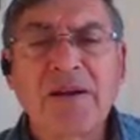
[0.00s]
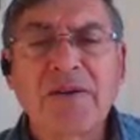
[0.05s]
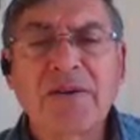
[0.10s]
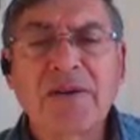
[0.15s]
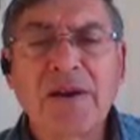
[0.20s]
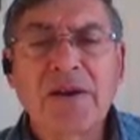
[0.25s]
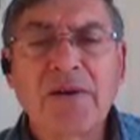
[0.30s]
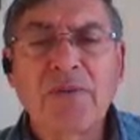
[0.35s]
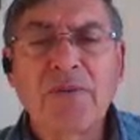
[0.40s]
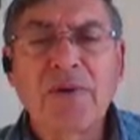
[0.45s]

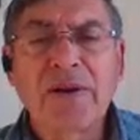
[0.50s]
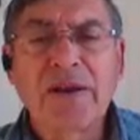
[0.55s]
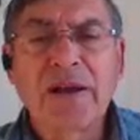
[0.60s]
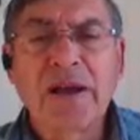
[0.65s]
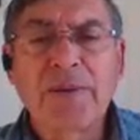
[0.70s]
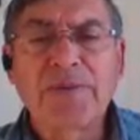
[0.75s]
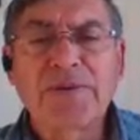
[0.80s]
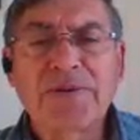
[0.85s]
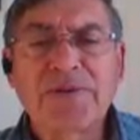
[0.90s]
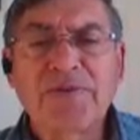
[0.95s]
Okay, what
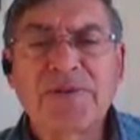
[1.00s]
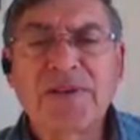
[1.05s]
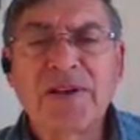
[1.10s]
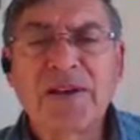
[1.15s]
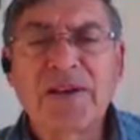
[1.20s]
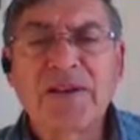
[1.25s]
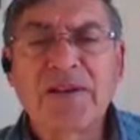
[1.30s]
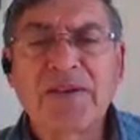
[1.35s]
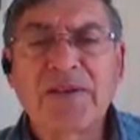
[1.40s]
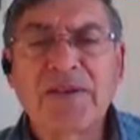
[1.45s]
happens if
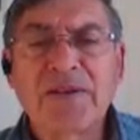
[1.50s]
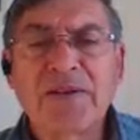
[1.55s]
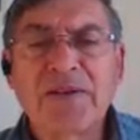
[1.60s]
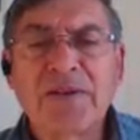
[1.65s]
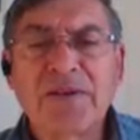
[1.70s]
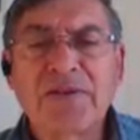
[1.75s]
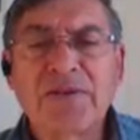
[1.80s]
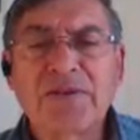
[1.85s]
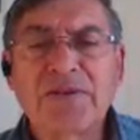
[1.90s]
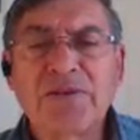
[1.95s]

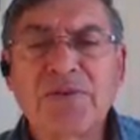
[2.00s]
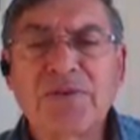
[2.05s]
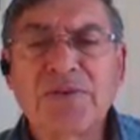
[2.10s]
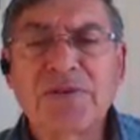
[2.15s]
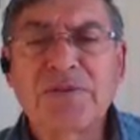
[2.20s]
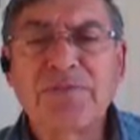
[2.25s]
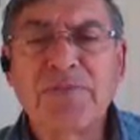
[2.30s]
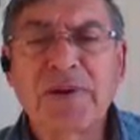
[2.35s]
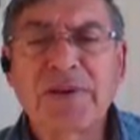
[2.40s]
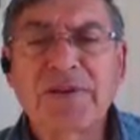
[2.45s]

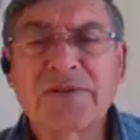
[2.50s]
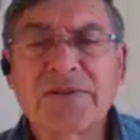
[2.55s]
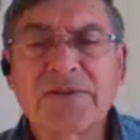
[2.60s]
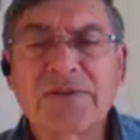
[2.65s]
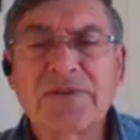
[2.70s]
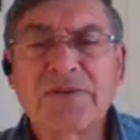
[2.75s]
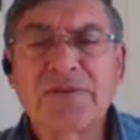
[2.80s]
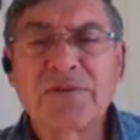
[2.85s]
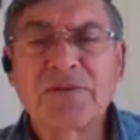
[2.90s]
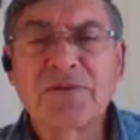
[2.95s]
students'
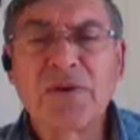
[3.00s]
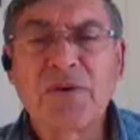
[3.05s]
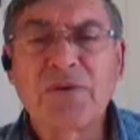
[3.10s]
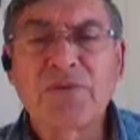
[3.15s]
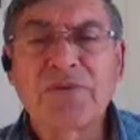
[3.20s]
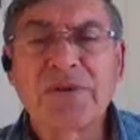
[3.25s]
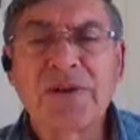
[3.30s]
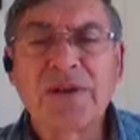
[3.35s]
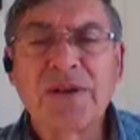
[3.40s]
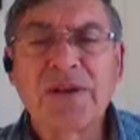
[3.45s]
BICs
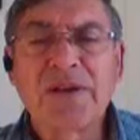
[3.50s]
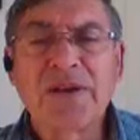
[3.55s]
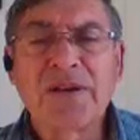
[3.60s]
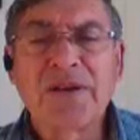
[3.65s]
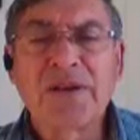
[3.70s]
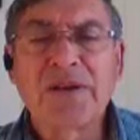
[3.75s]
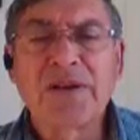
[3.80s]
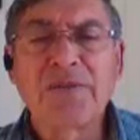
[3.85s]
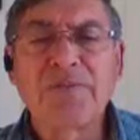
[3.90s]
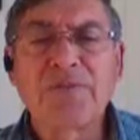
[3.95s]
don't
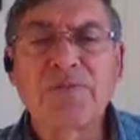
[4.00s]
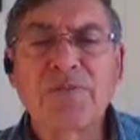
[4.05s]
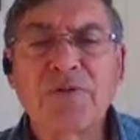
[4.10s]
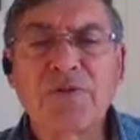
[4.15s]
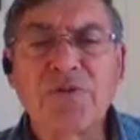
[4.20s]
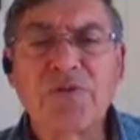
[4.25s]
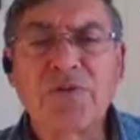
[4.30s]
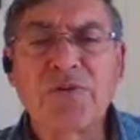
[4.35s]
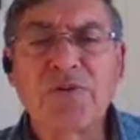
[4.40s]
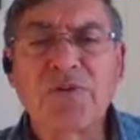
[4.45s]

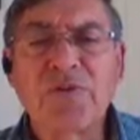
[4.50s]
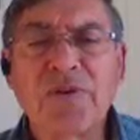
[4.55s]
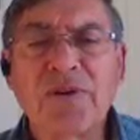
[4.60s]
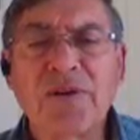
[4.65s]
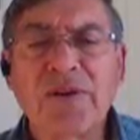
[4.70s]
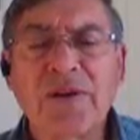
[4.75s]
improve?